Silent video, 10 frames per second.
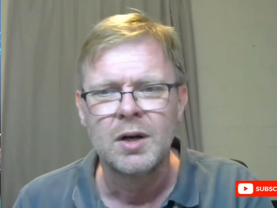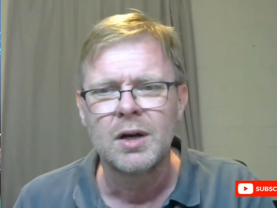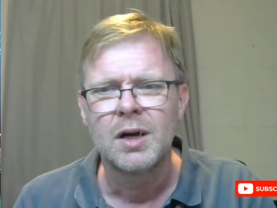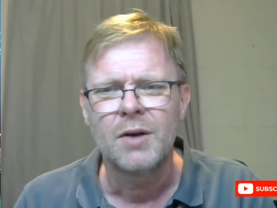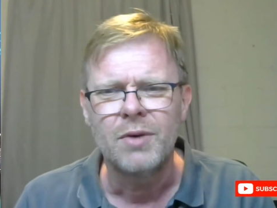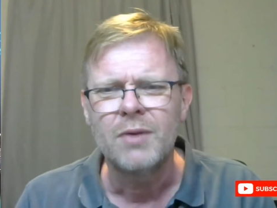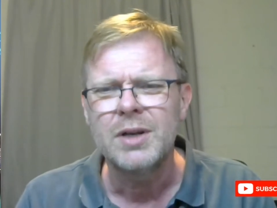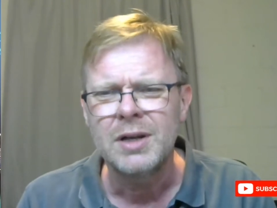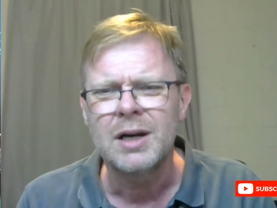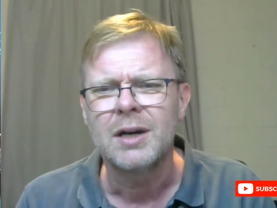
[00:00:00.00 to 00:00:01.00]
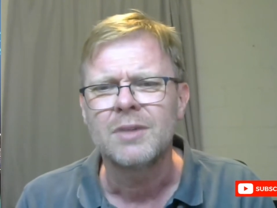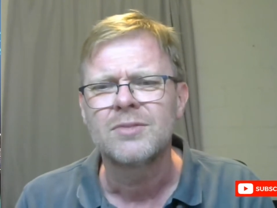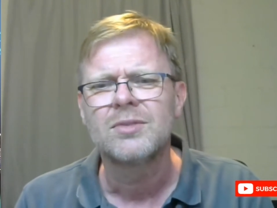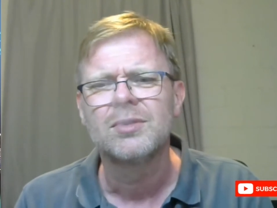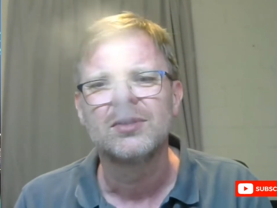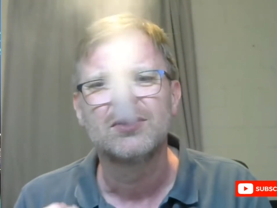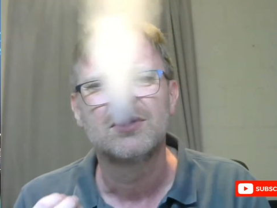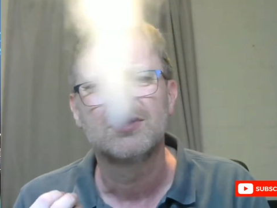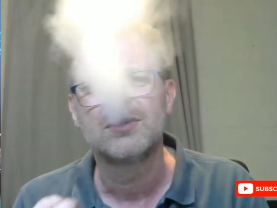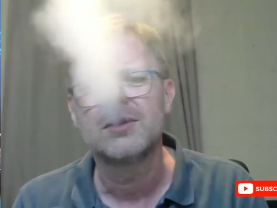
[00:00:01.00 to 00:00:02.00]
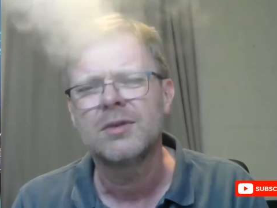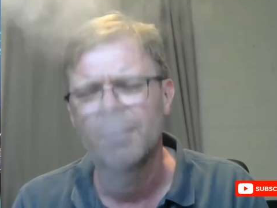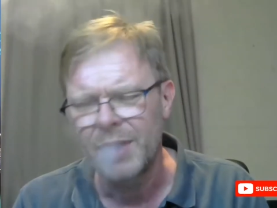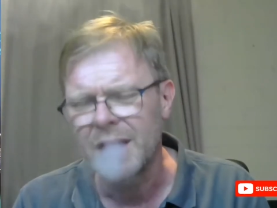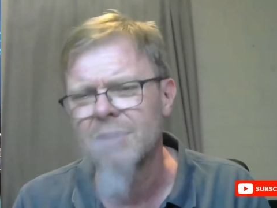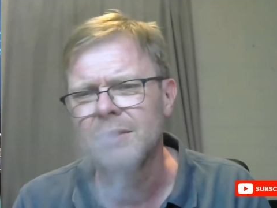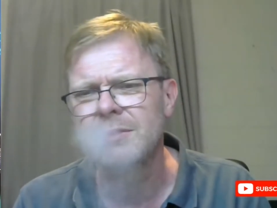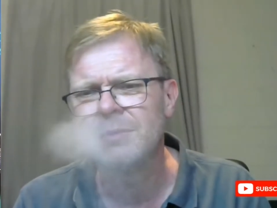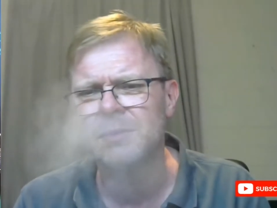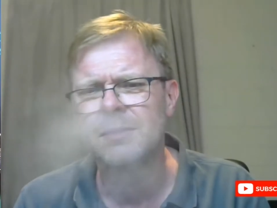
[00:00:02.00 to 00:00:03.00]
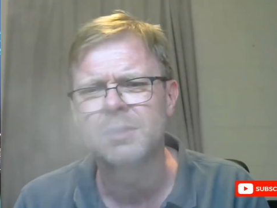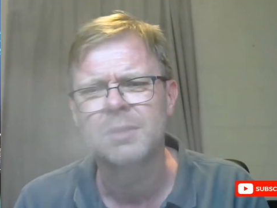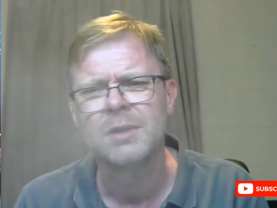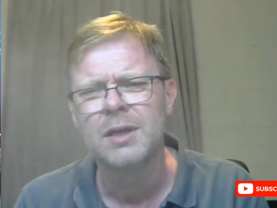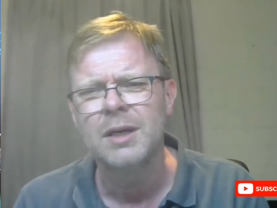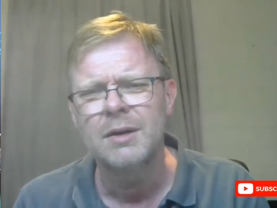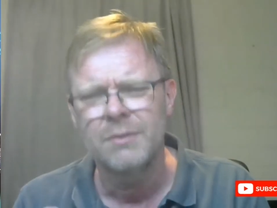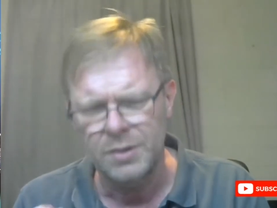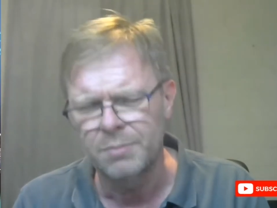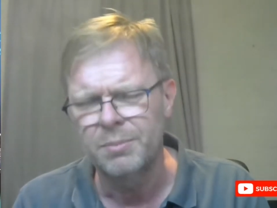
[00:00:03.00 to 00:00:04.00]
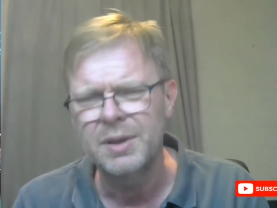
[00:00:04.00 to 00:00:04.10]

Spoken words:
a very nice tobacco with a bit